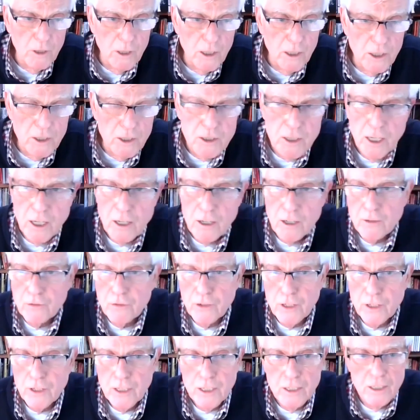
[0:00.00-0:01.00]
will get
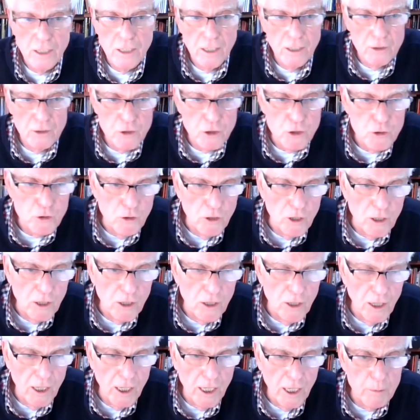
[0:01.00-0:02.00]
tired of it and it'll just sort
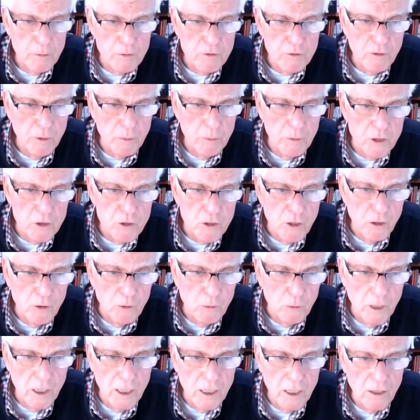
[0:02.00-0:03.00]
of collapse from its
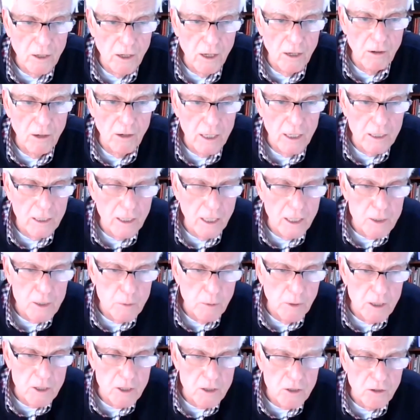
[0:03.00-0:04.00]
own weight. All right,
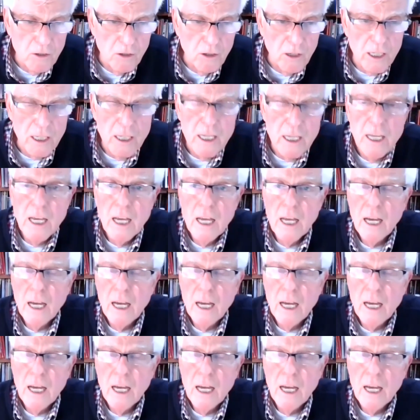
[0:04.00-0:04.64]
that's my story.